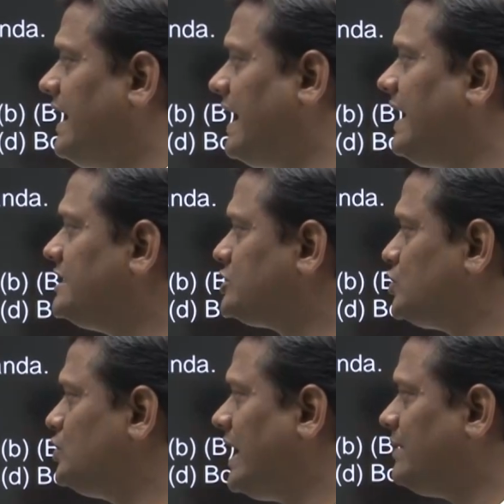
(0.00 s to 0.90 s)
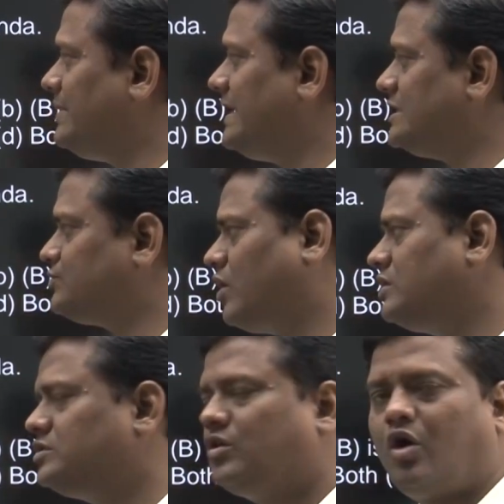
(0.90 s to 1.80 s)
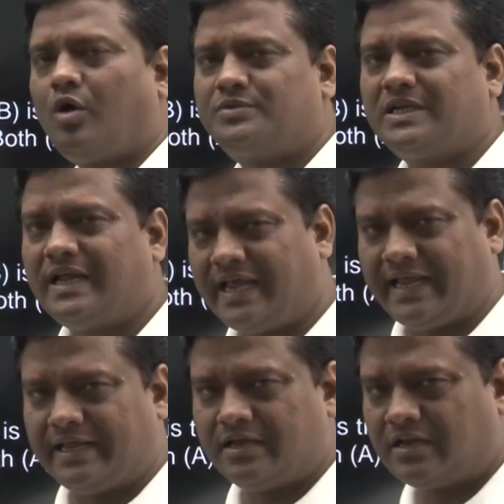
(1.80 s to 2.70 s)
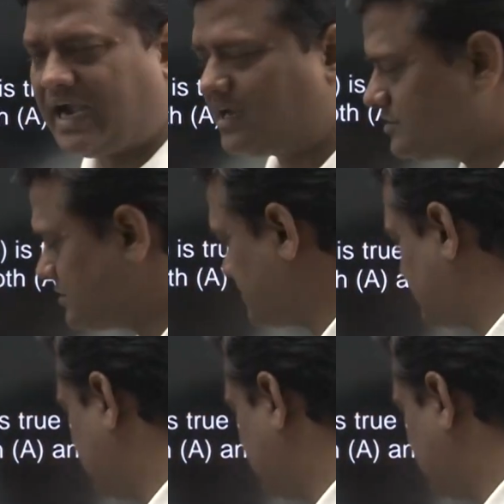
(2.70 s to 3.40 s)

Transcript: A is true and B is false. Option A, right answer.